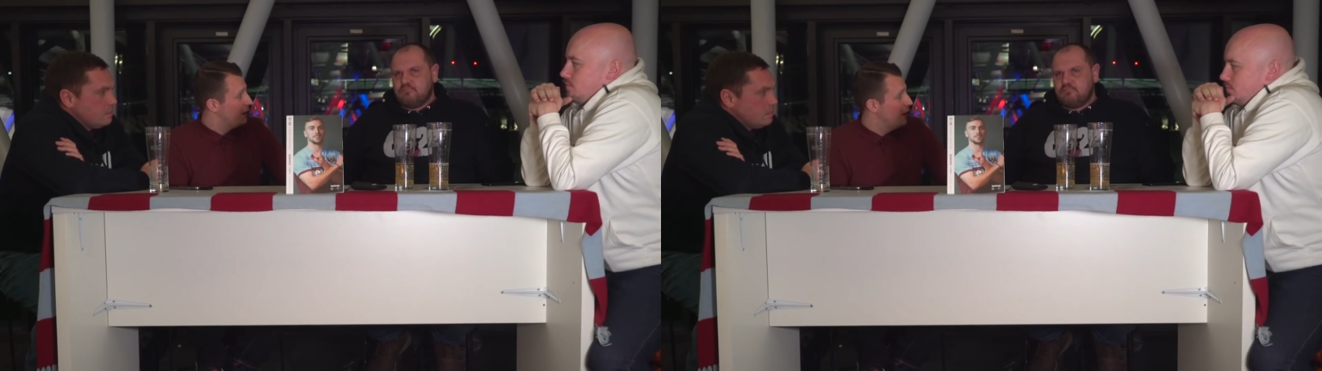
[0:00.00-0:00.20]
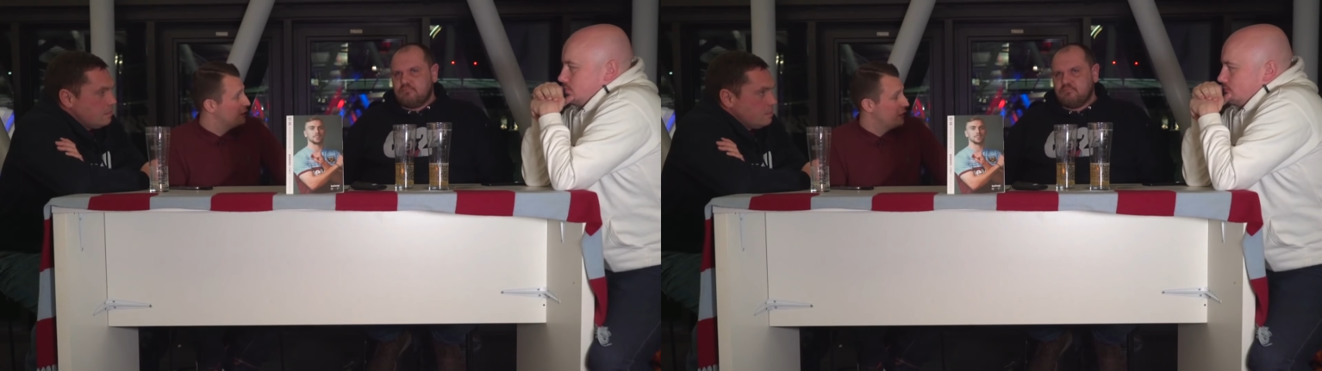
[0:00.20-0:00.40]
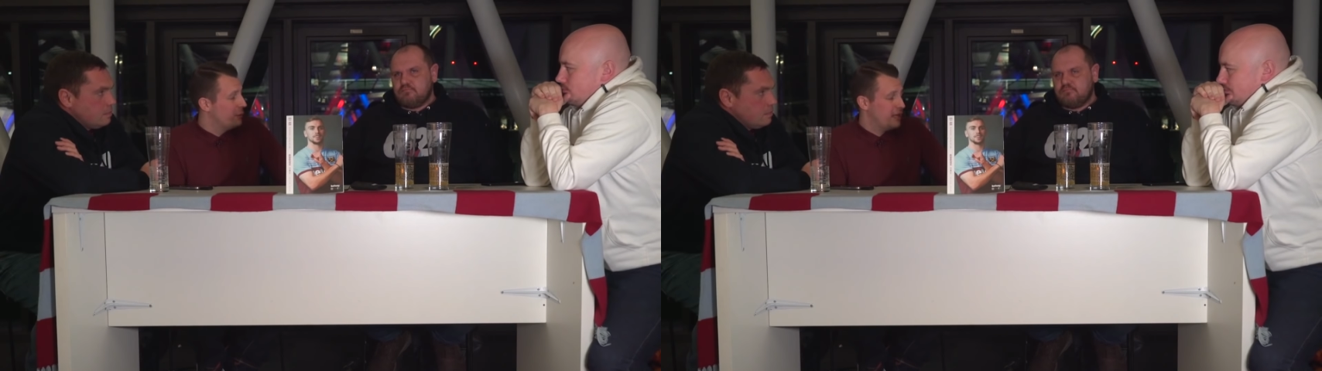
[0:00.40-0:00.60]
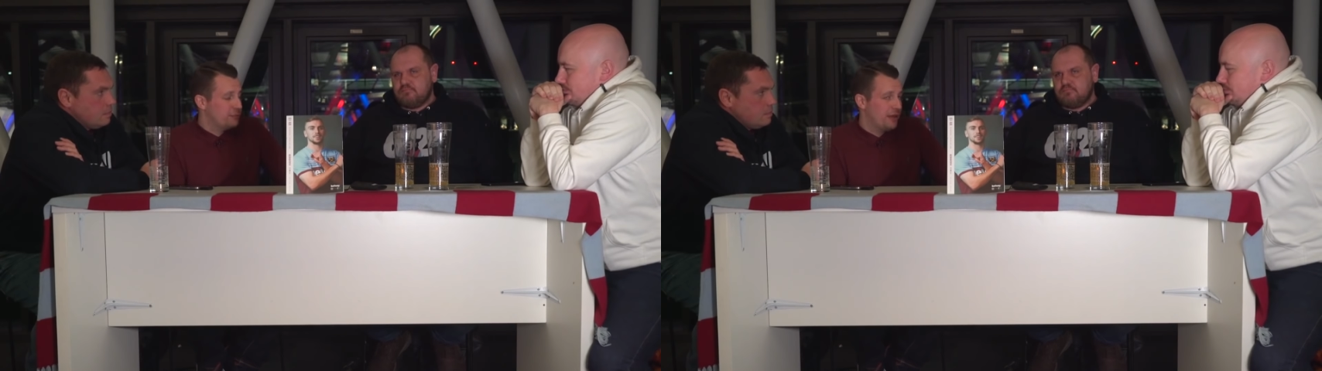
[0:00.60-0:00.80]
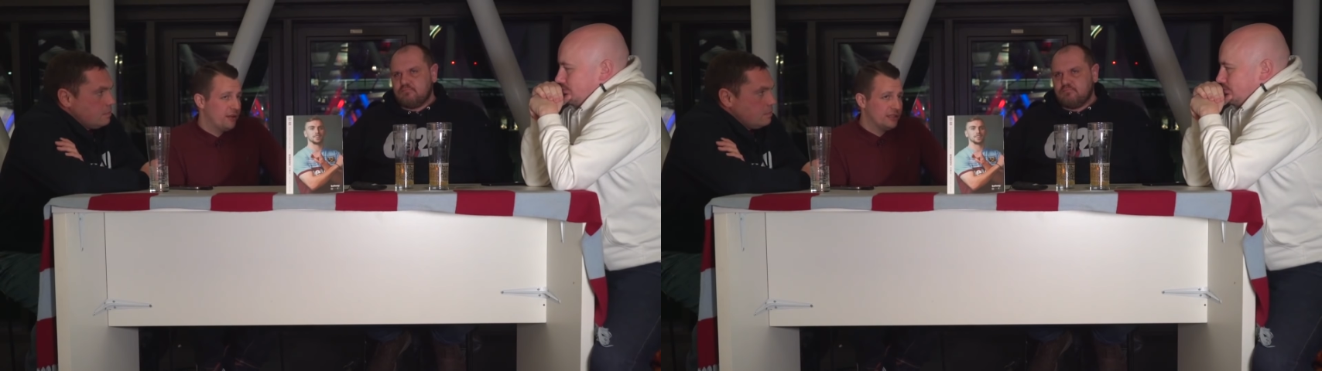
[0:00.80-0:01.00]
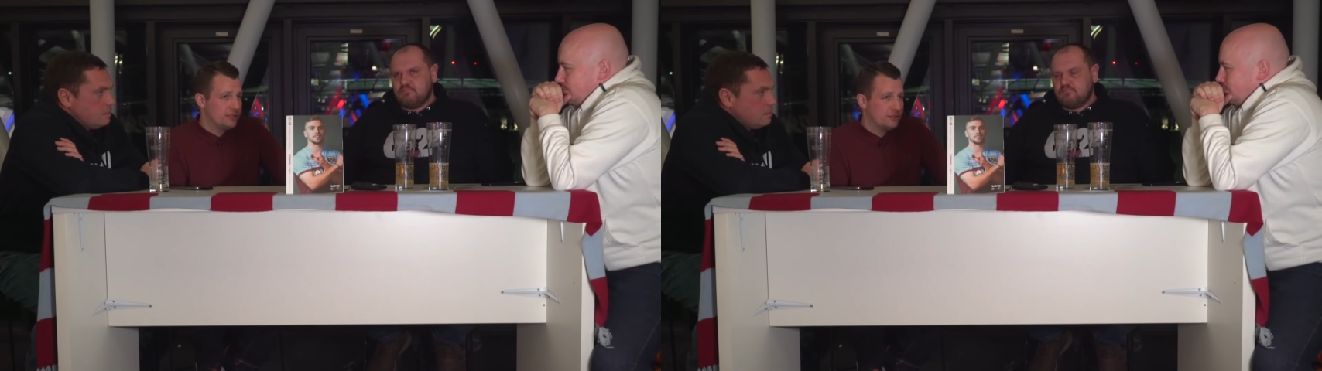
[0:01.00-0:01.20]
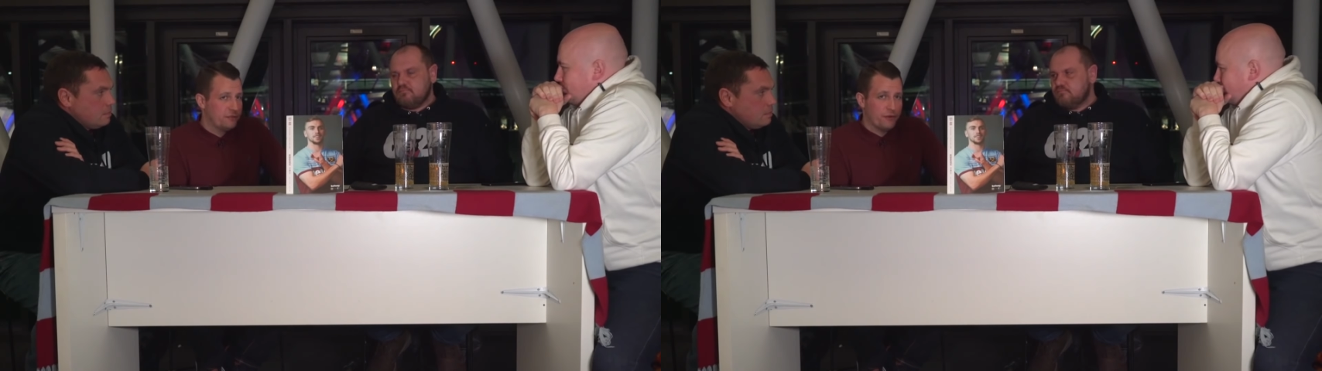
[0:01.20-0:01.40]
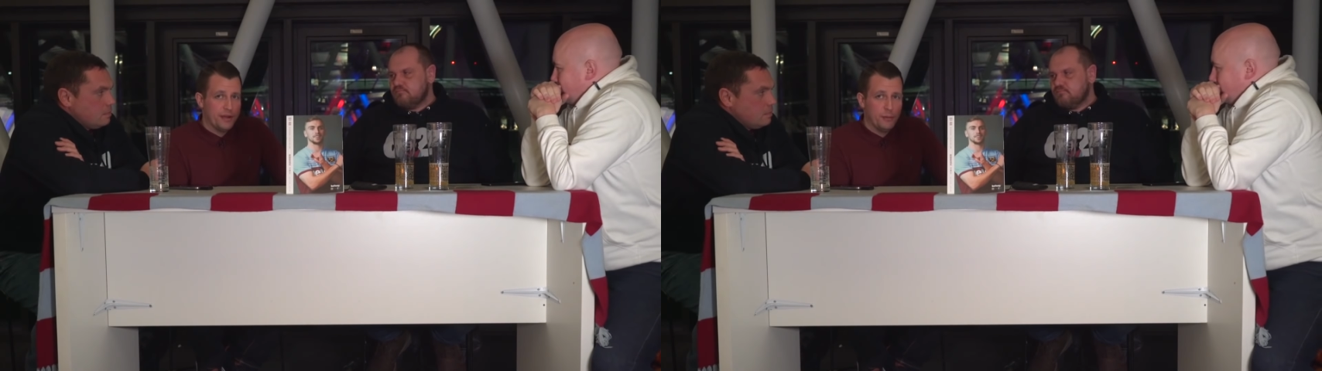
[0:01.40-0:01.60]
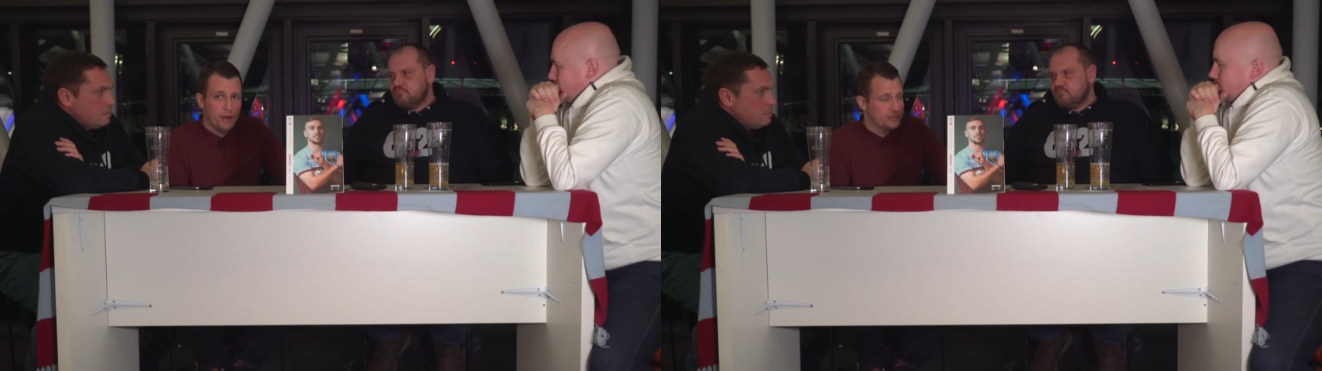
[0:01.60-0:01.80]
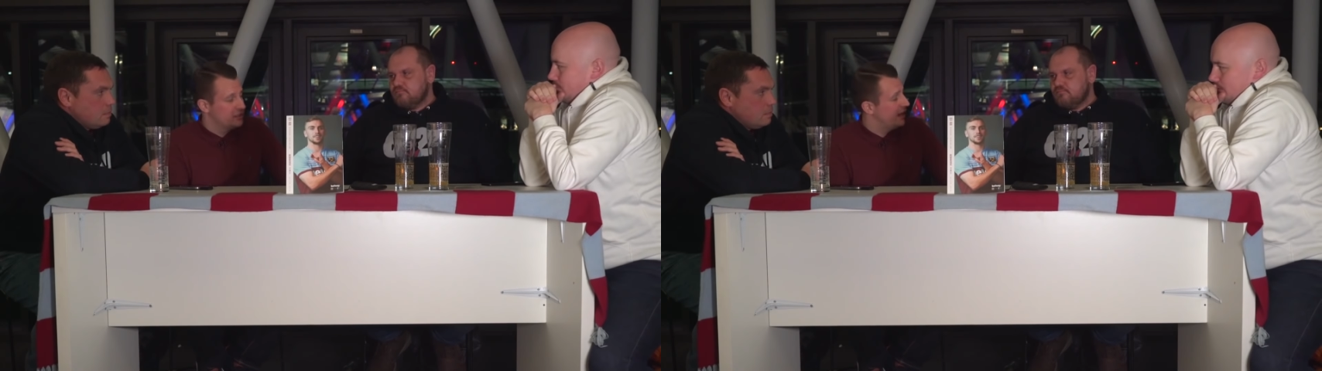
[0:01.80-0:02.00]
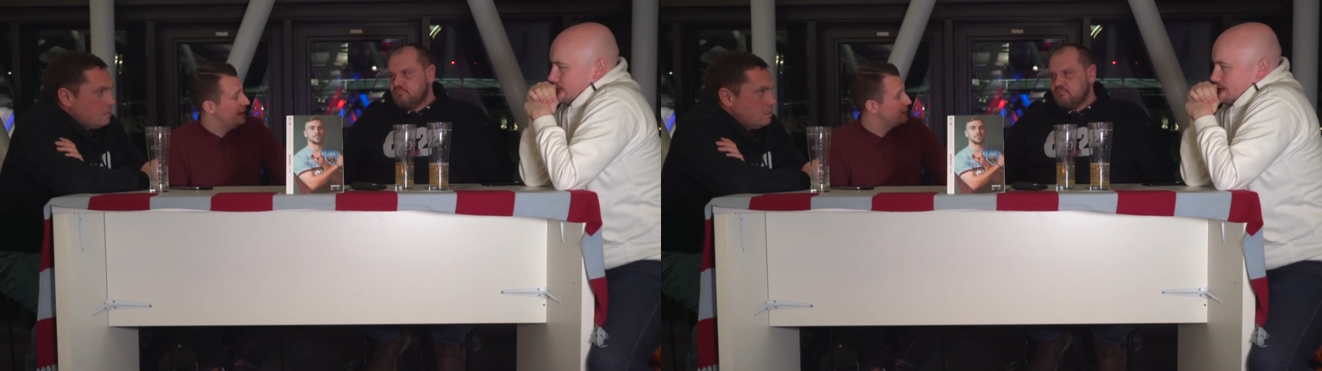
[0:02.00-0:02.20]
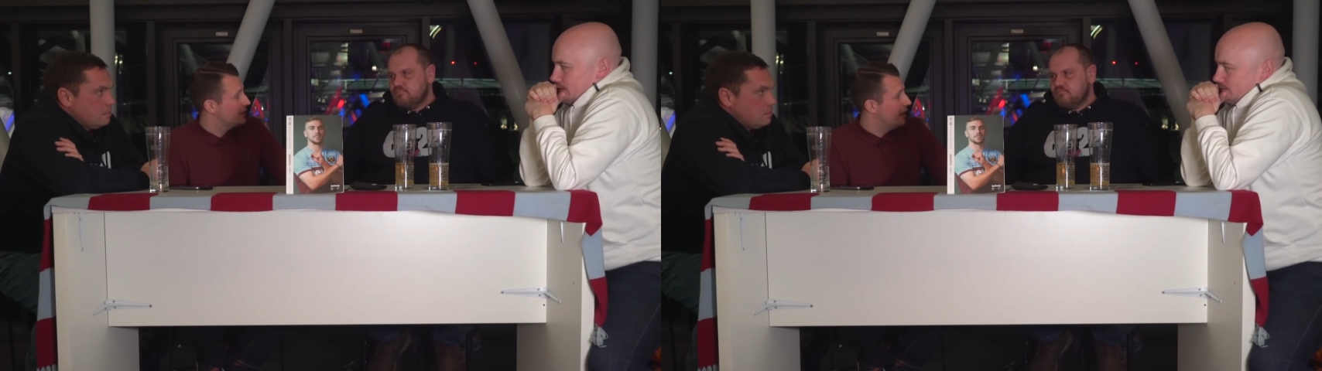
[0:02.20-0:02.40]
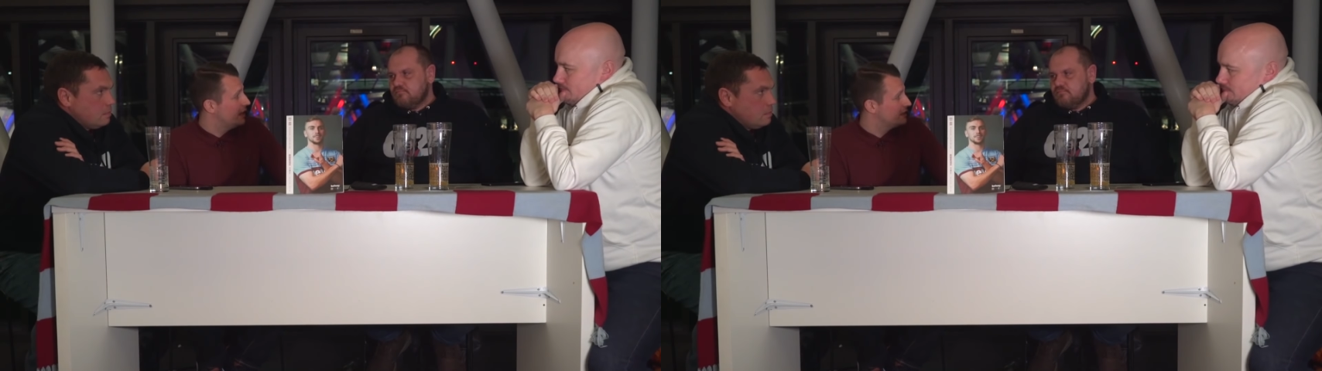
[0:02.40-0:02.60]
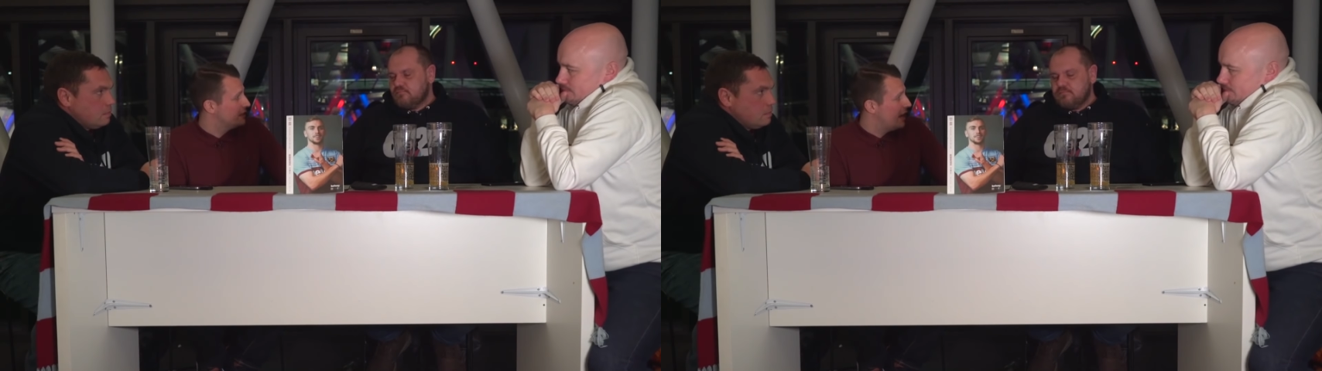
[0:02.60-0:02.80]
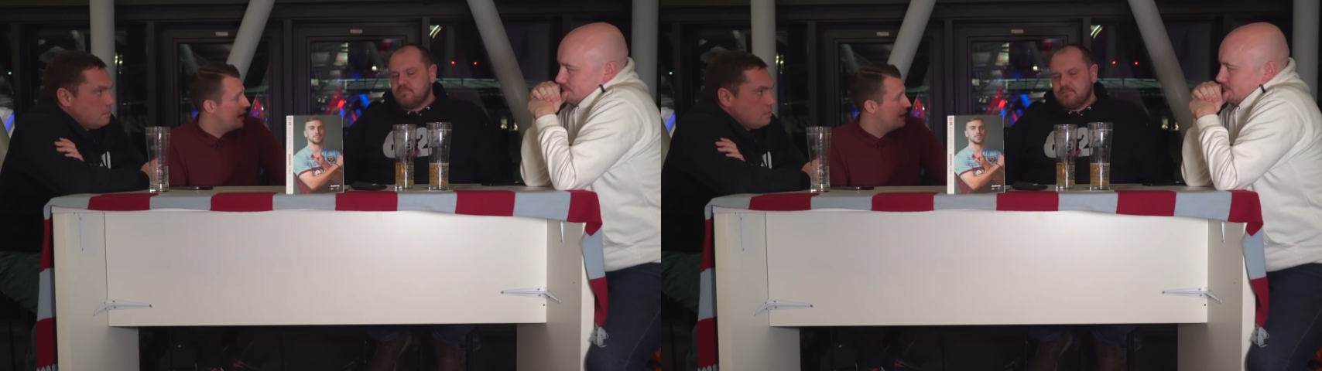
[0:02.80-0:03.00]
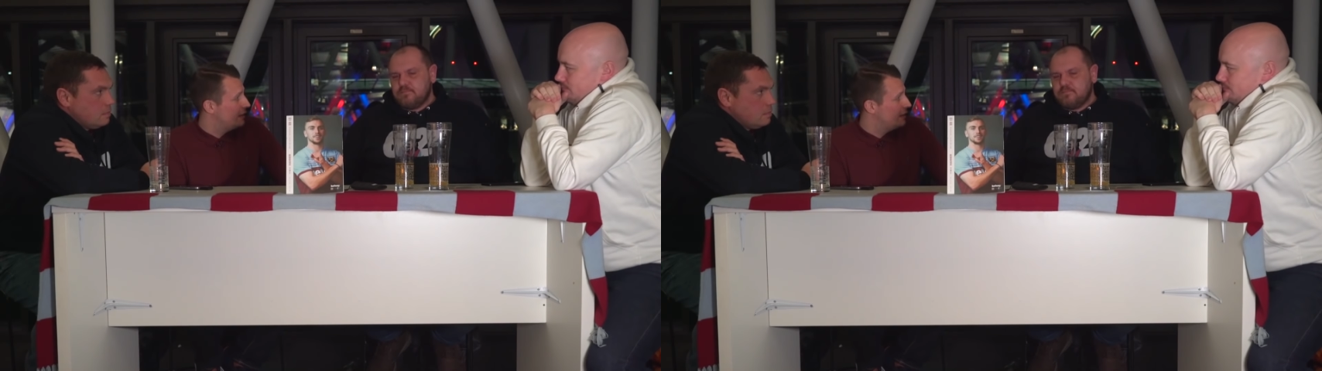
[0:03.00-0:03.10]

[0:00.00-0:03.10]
Speaker 1: the last few weeks, but there is three worse teams than us in that